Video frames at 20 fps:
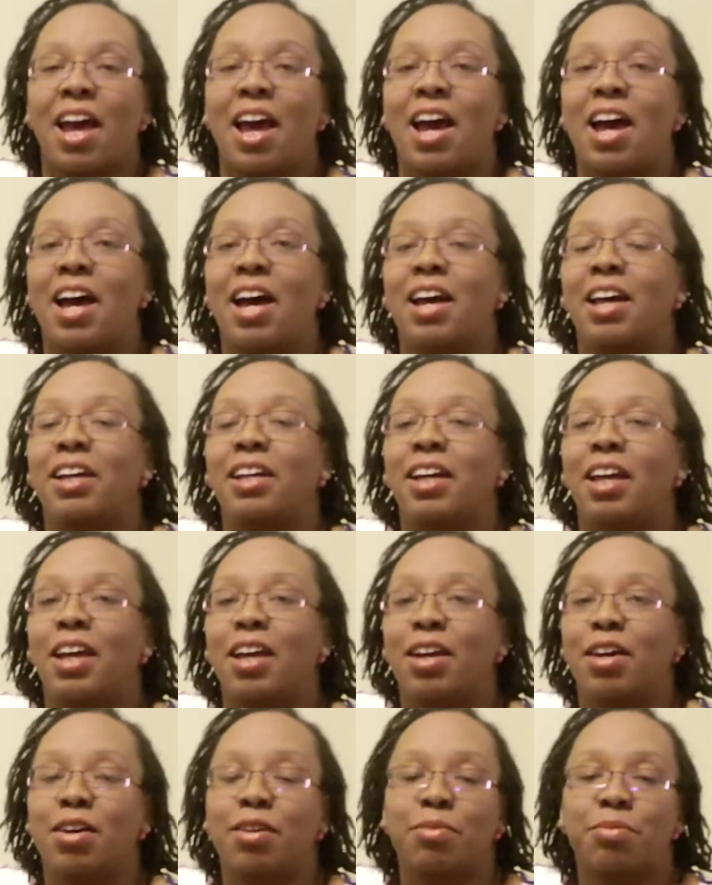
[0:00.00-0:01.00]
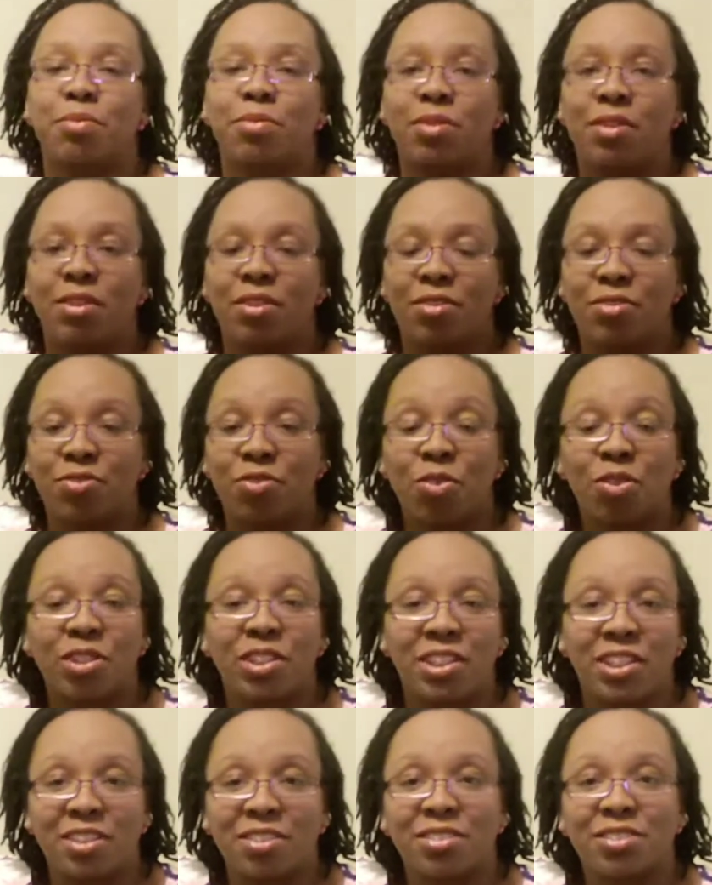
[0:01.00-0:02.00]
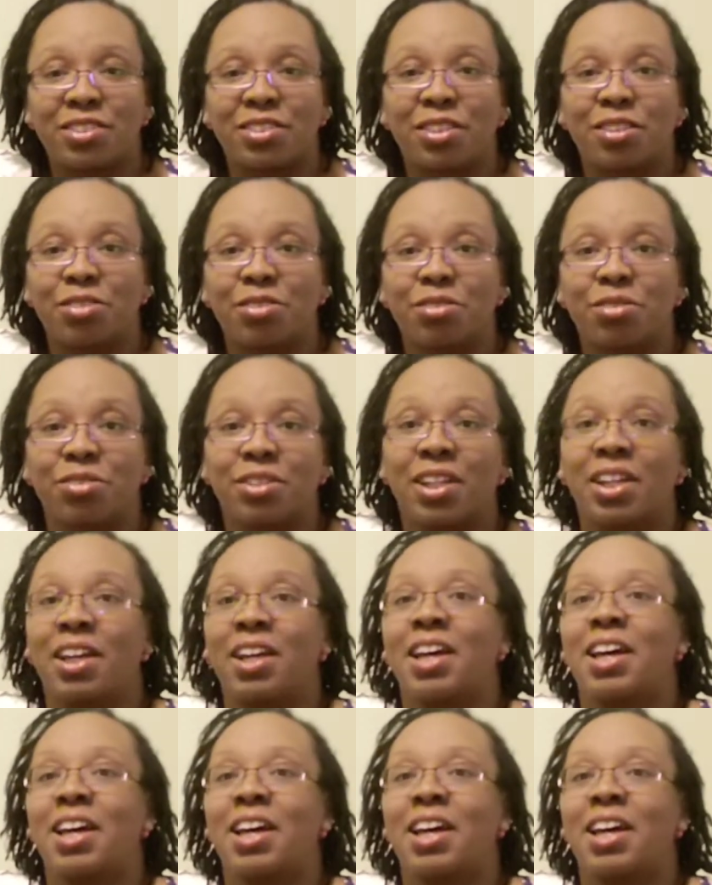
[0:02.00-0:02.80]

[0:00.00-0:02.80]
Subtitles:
I am 40 years old.